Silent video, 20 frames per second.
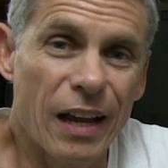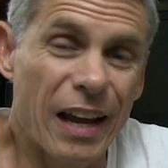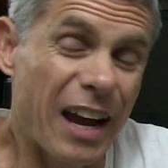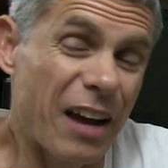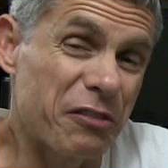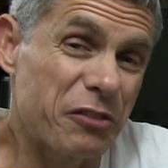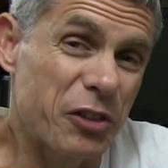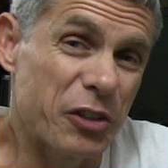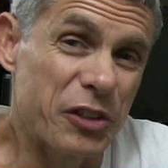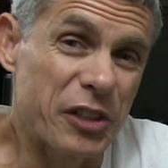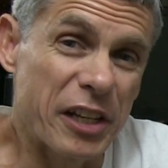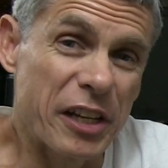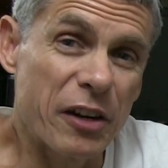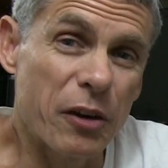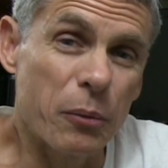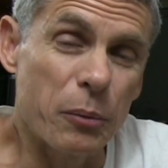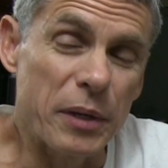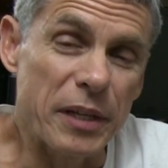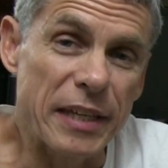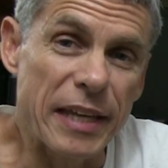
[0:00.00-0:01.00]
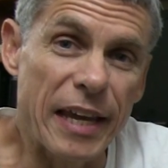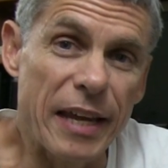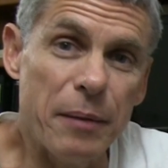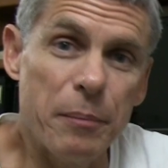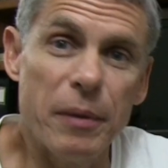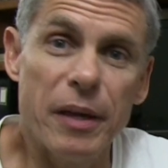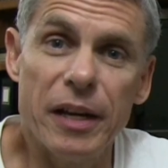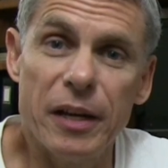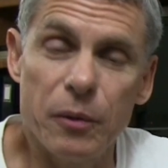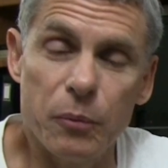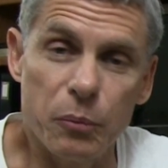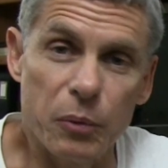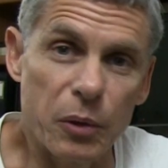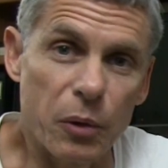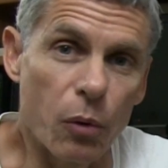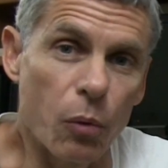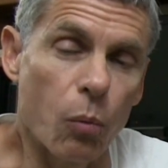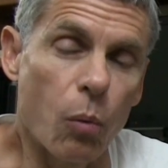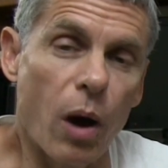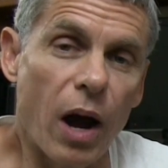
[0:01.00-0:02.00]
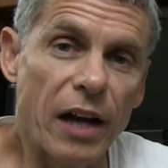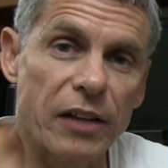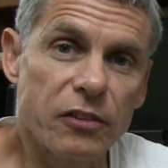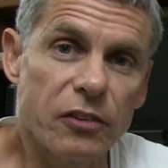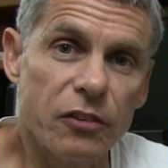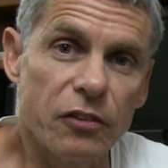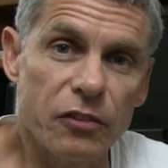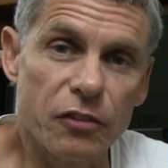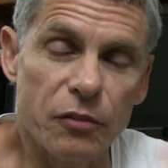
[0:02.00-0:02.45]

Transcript: After dinner we came in and we were watching